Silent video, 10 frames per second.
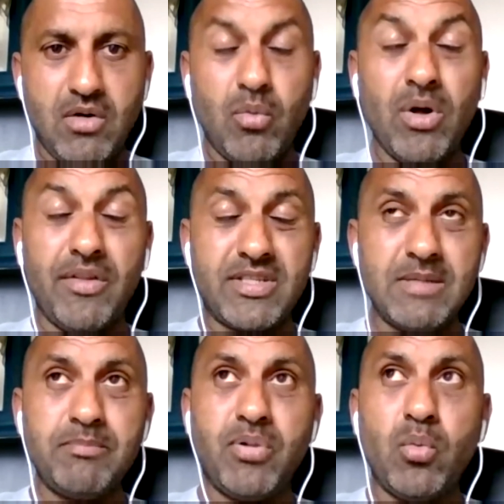Well, the
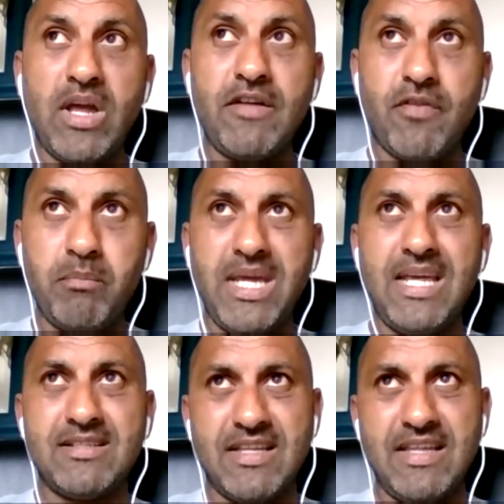simple way for me
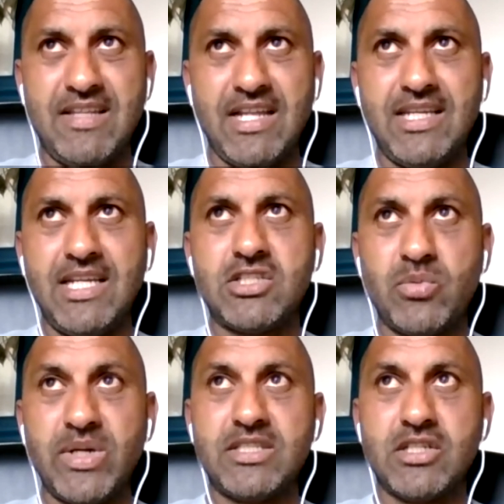is that they need
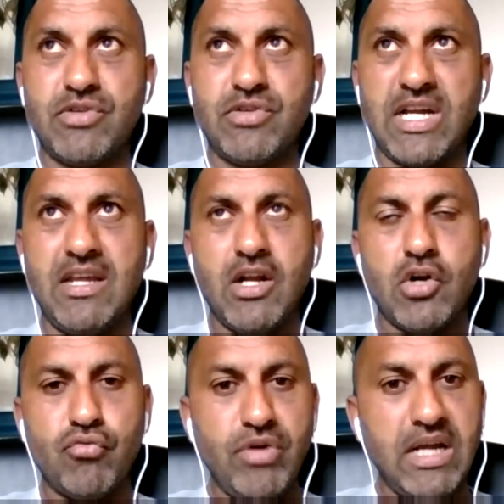to integrate
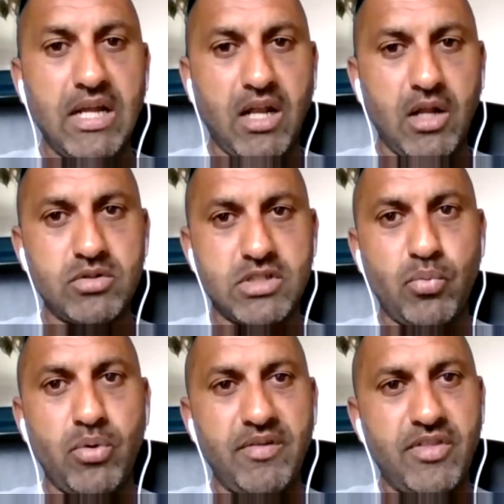really closely
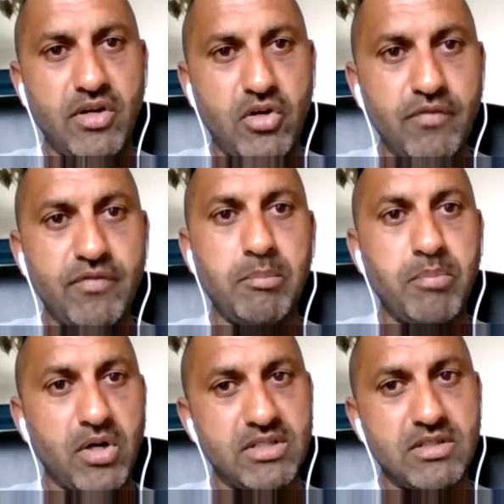with the governing
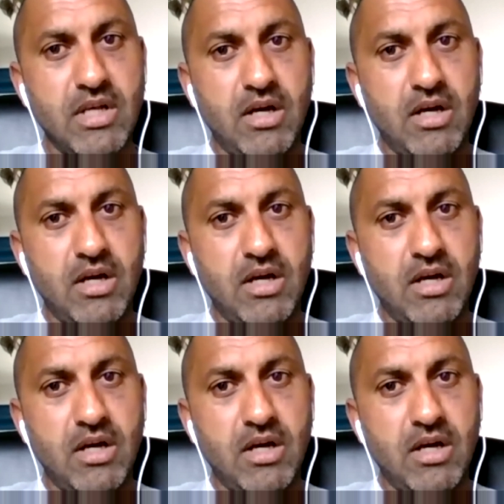bodies